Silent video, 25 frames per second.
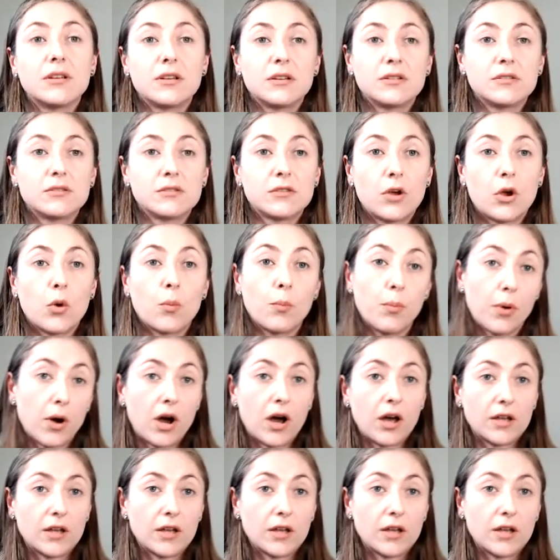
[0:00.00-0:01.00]
So
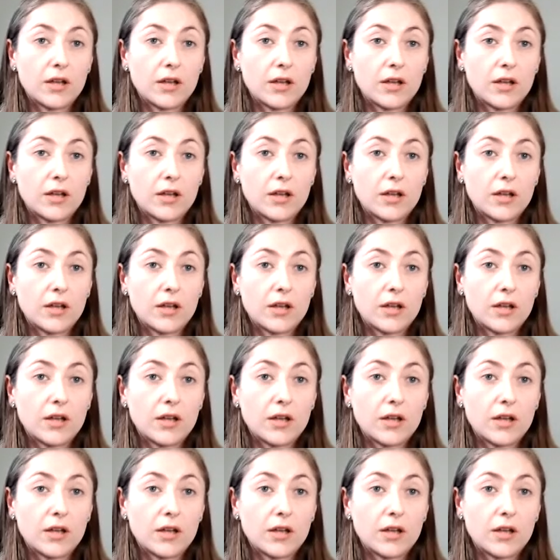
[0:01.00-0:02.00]
pausing and
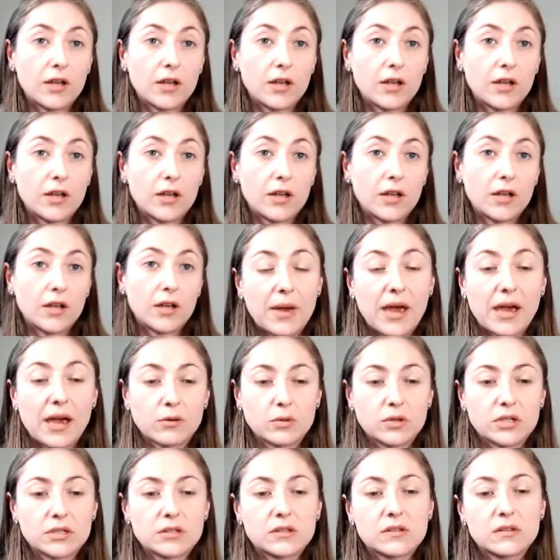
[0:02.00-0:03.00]
also going
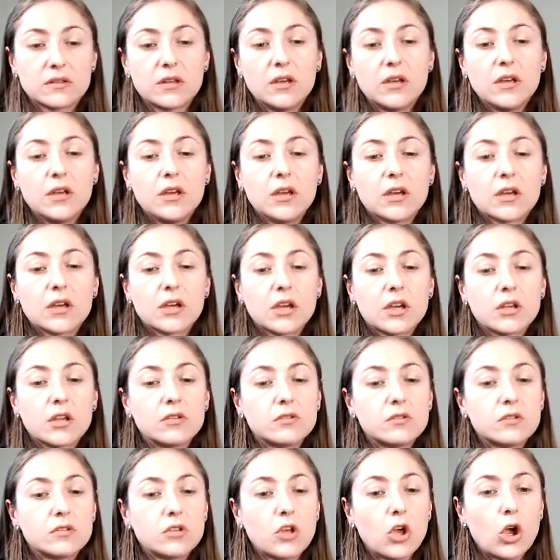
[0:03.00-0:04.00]
backwards.
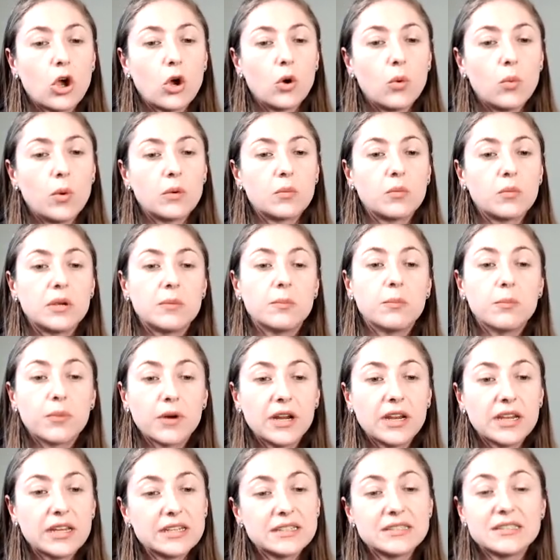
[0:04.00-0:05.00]
And so when we
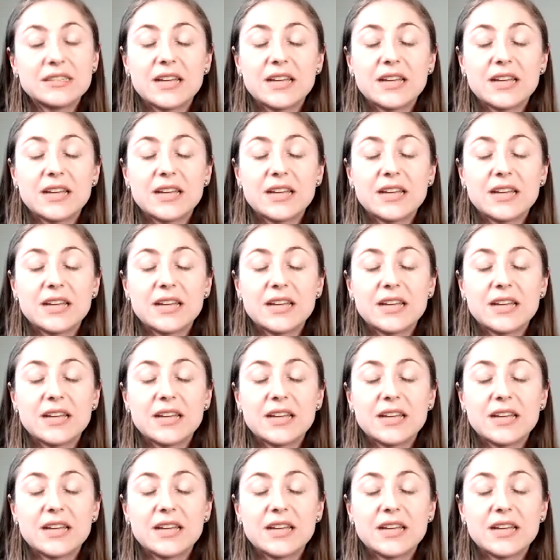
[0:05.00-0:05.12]
break it